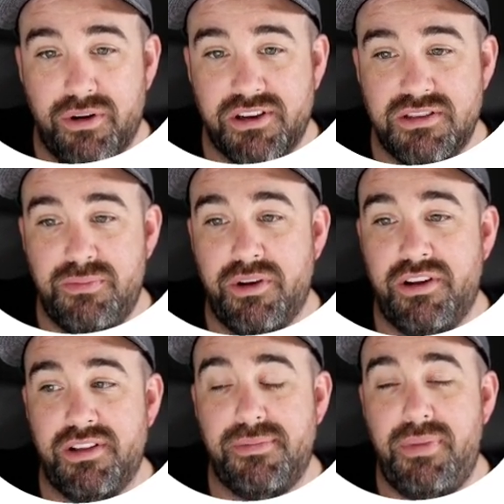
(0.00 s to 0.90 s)

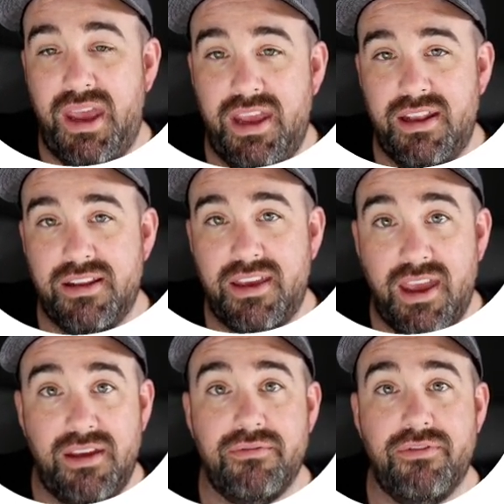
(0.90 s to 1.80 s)
experience pain
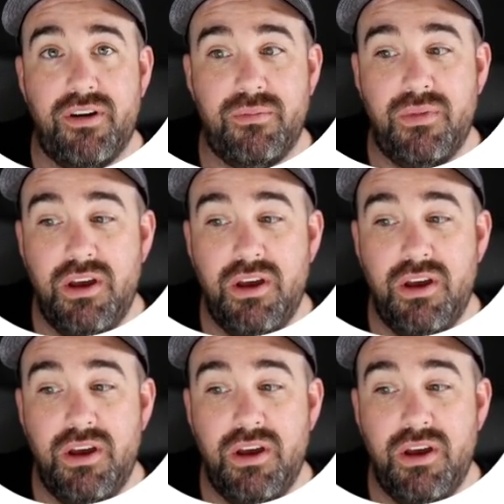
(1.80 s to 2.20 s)
came from